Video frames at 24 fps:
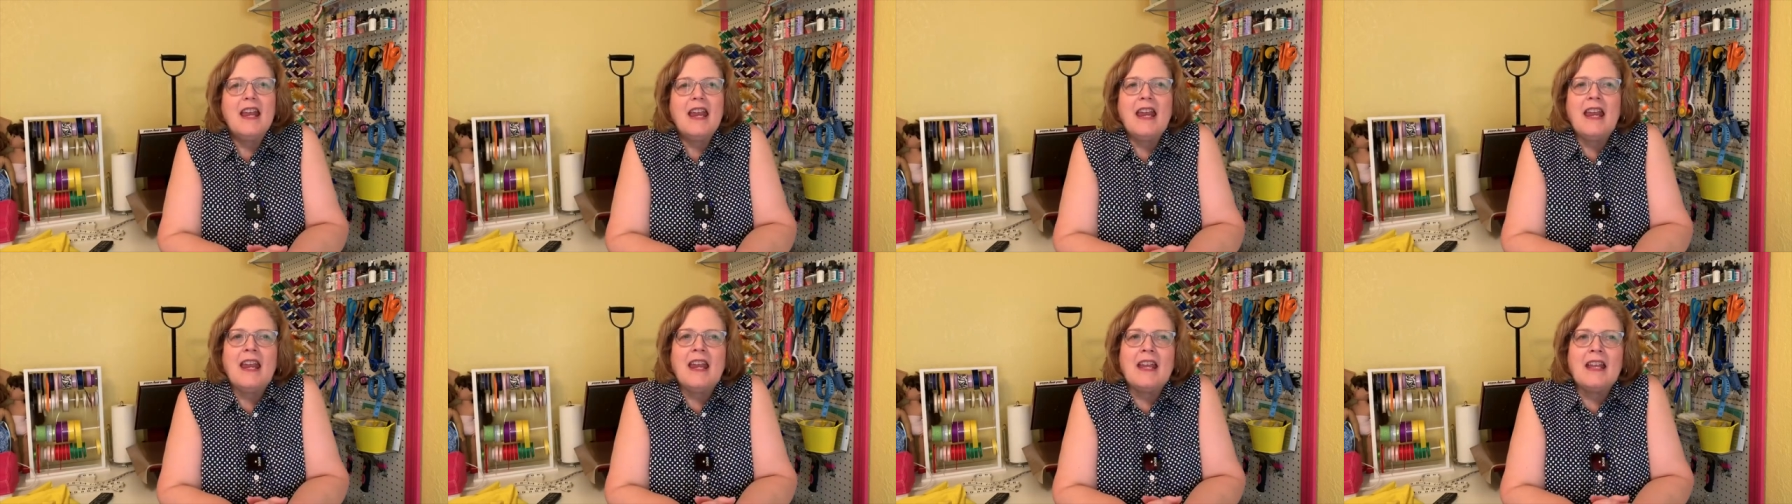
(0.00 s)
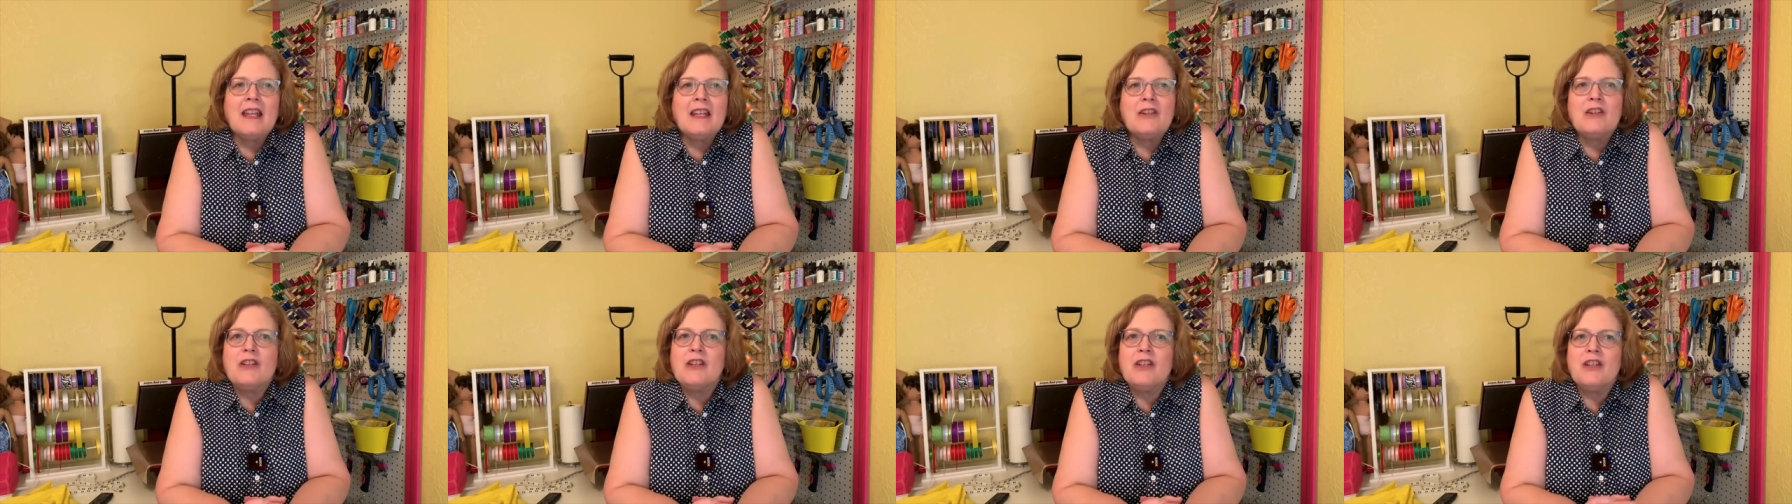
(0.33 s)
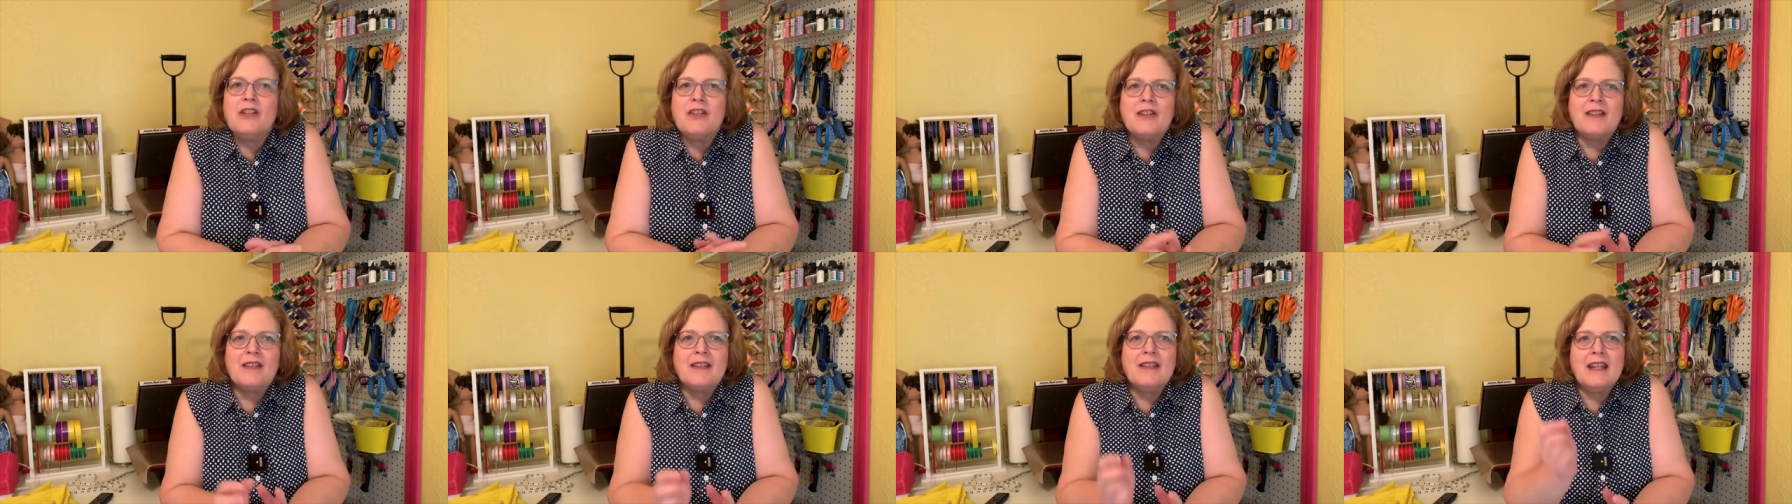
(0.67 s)
And
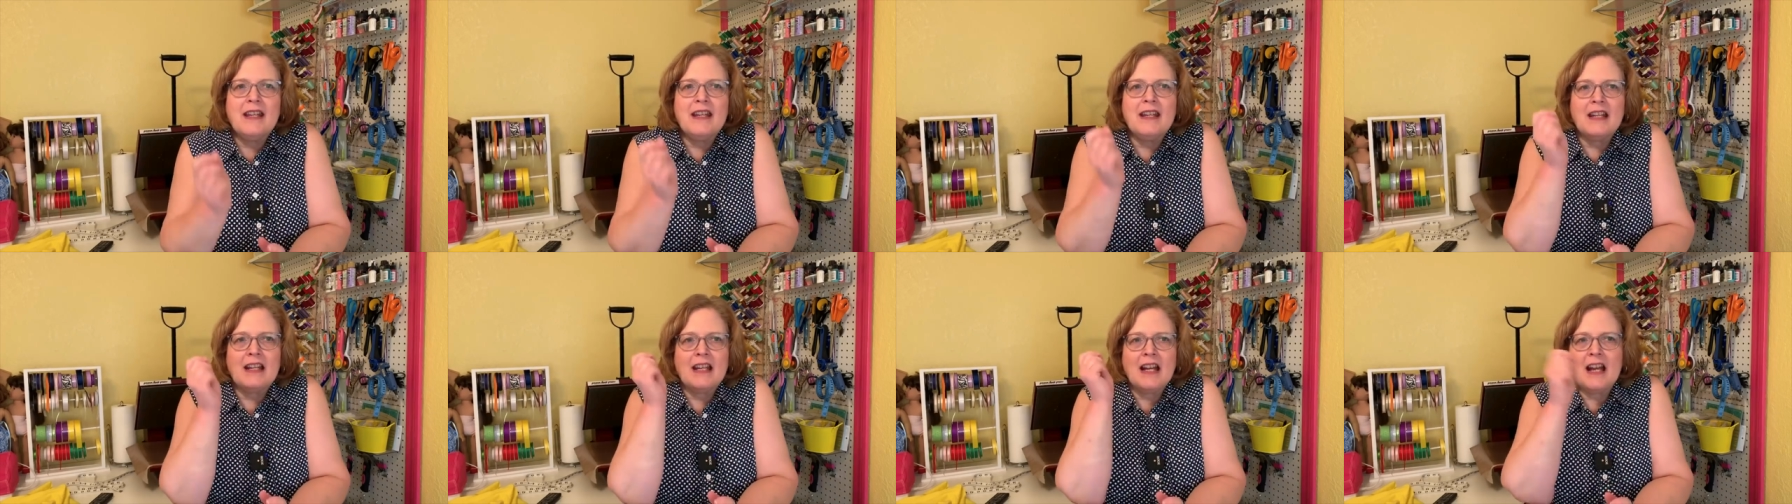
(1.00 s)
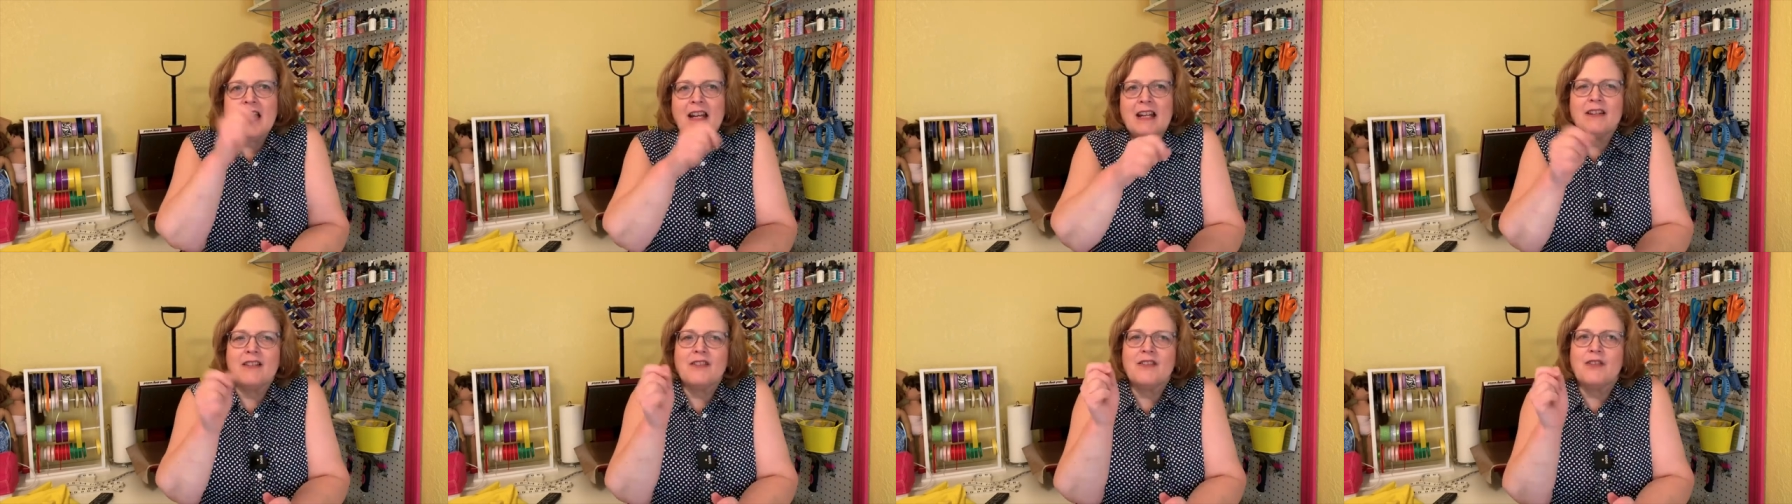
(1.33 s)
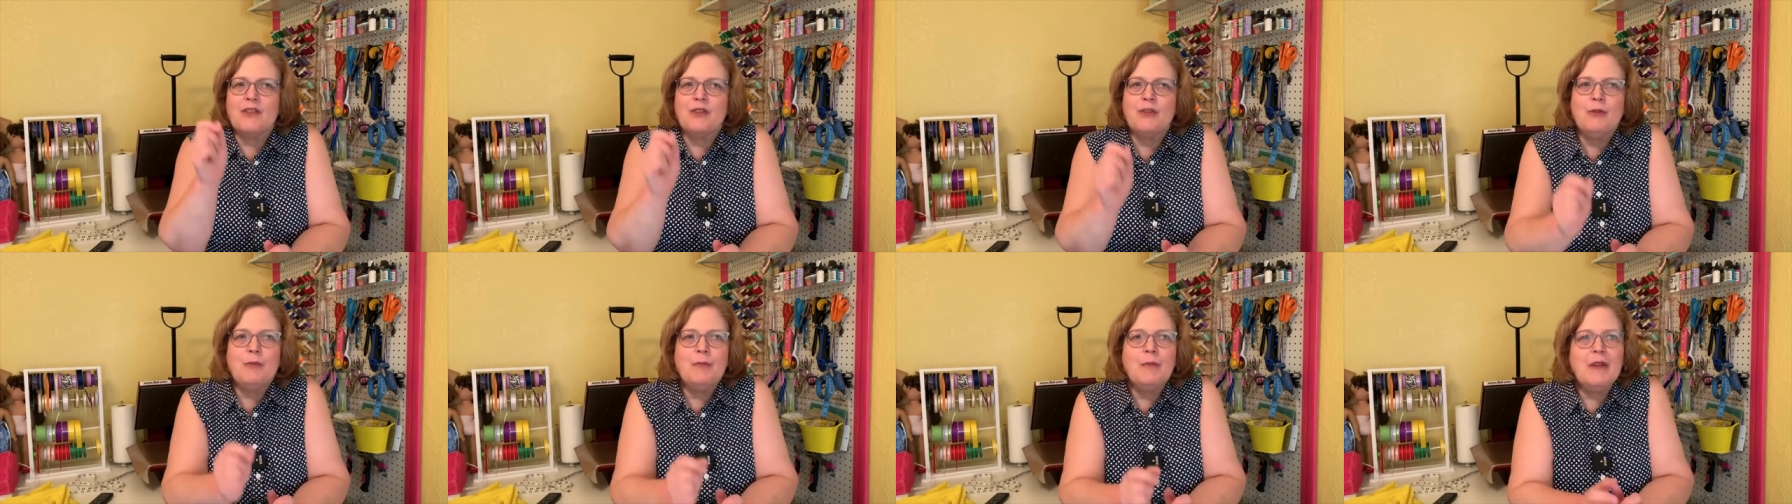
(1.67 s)
you just need to kind of
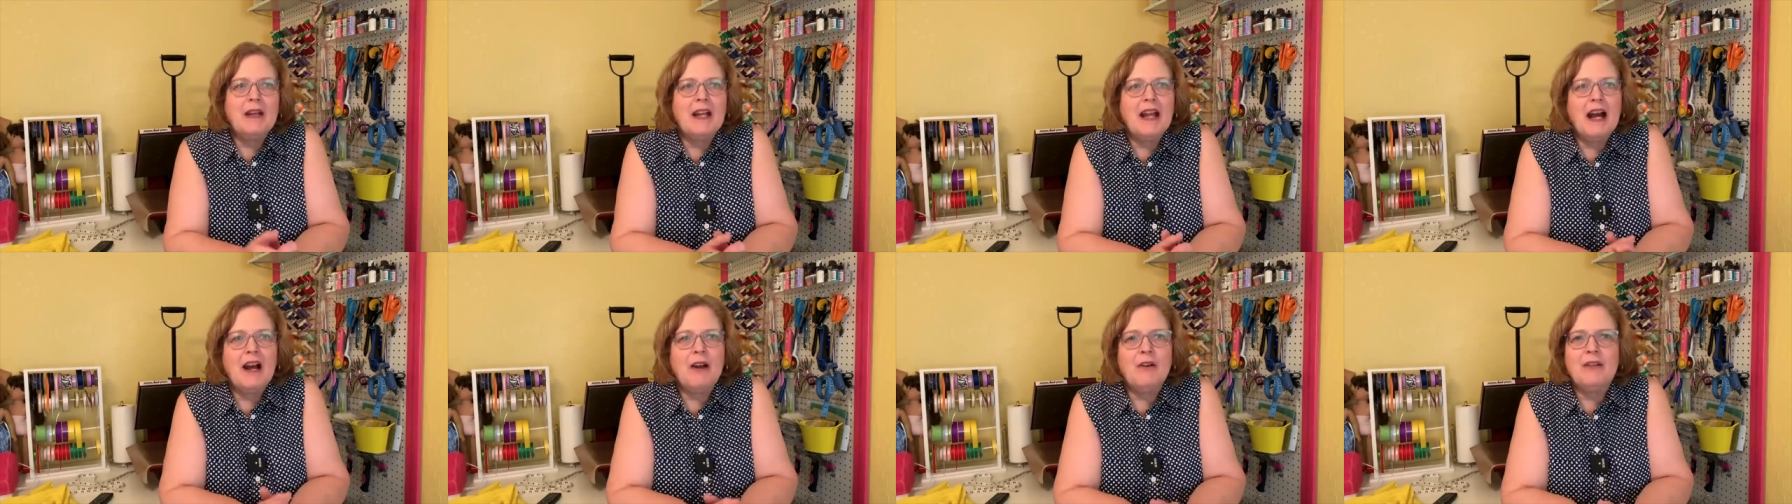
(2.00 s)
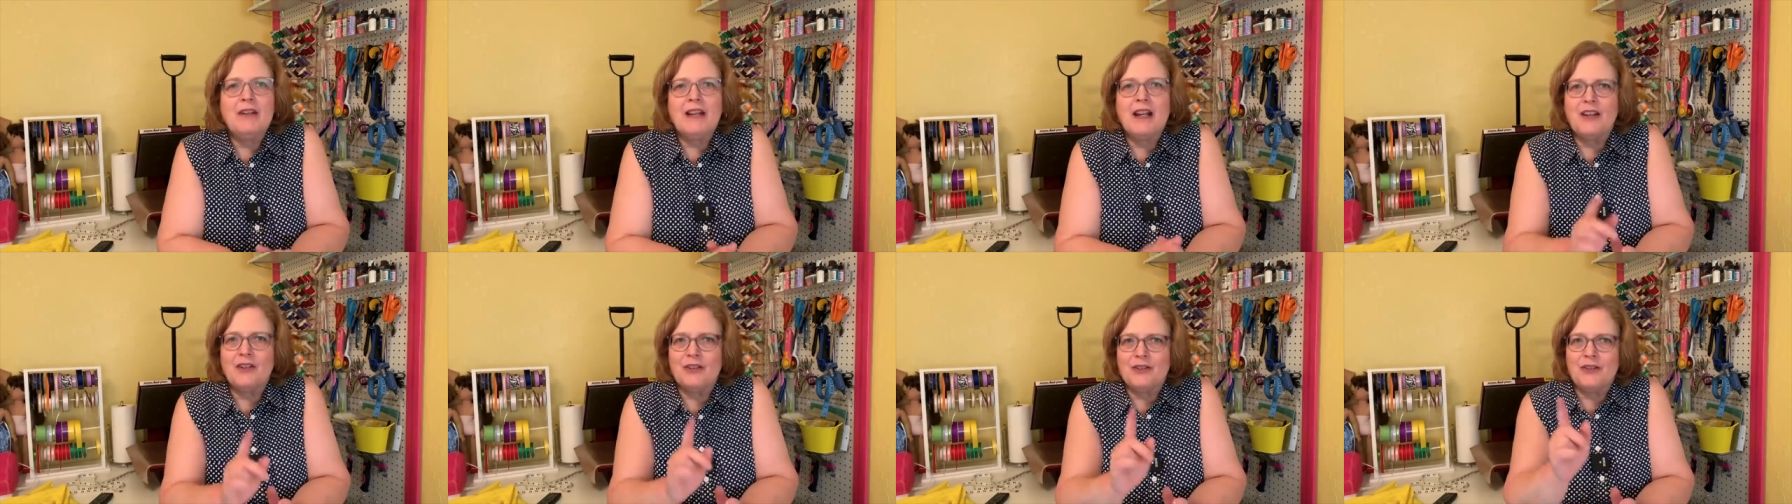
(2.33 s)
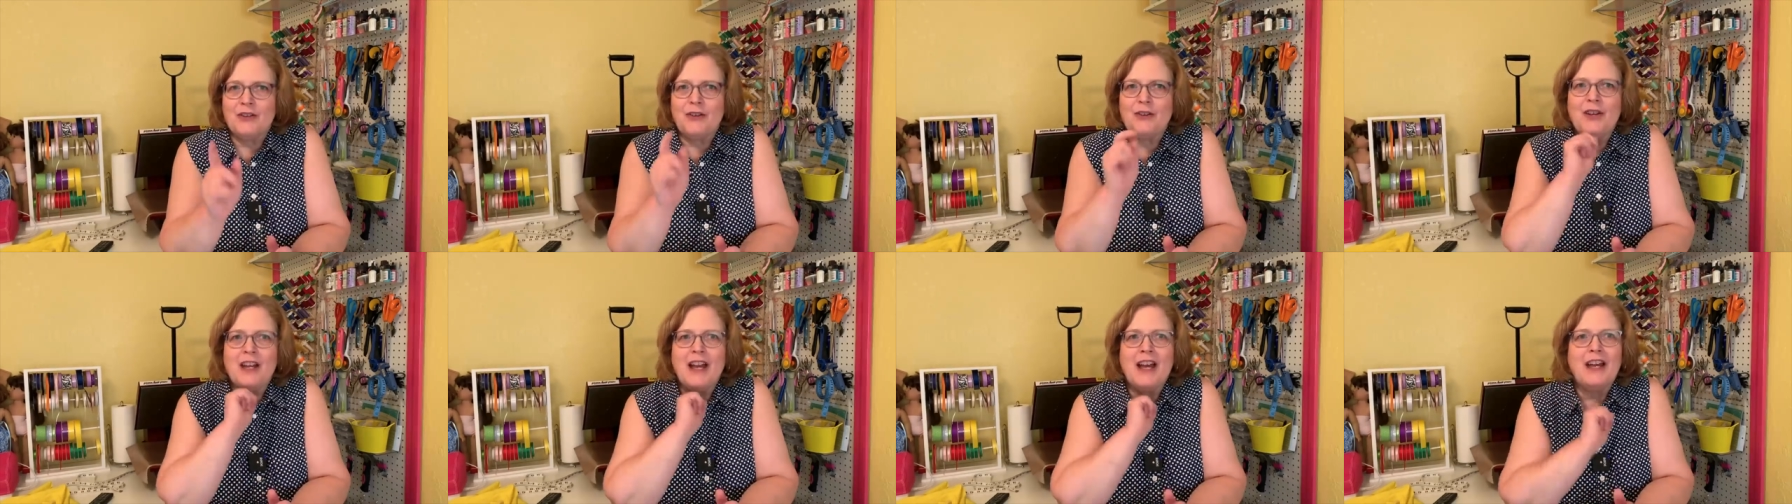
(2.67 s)
scoop it out, and I'll
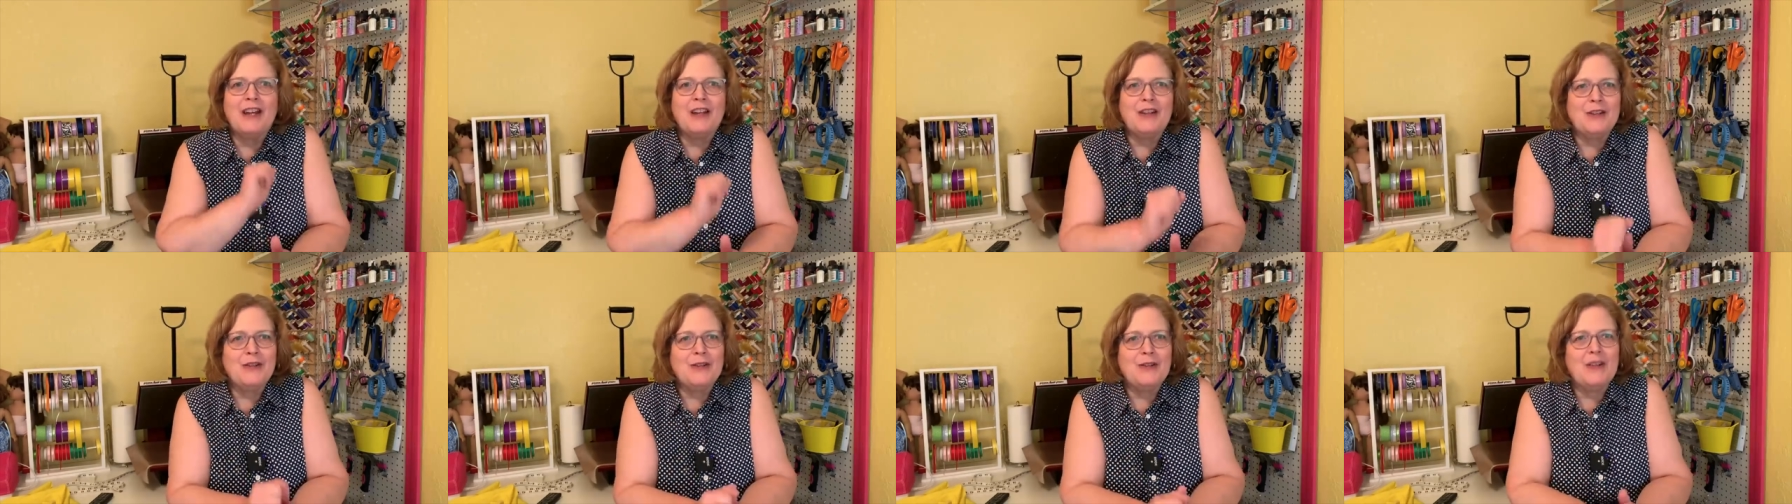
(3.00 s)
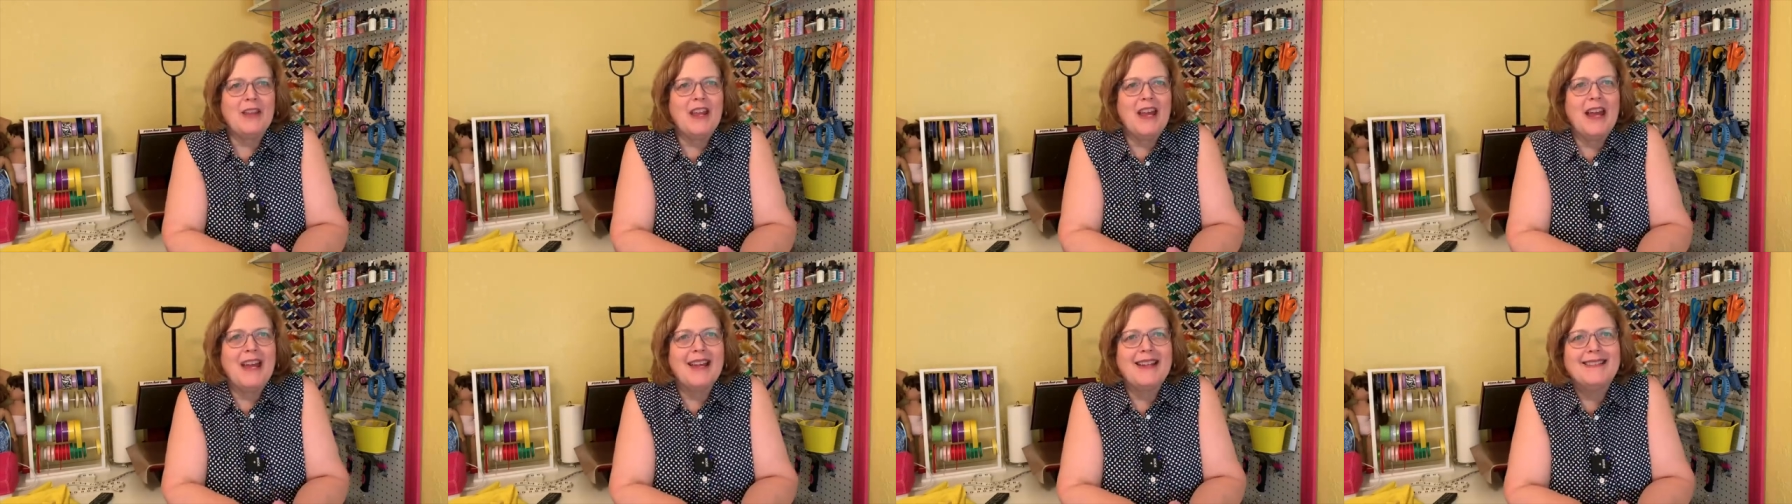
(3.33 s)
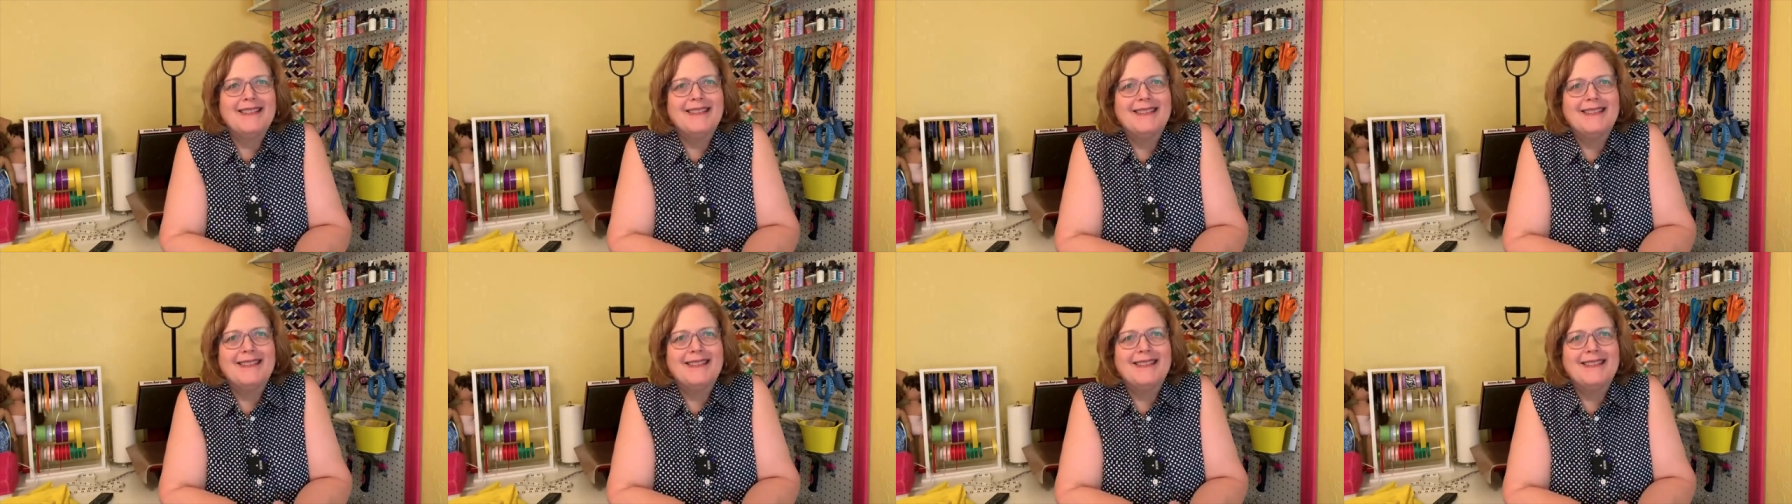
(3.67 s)
show you how to do that.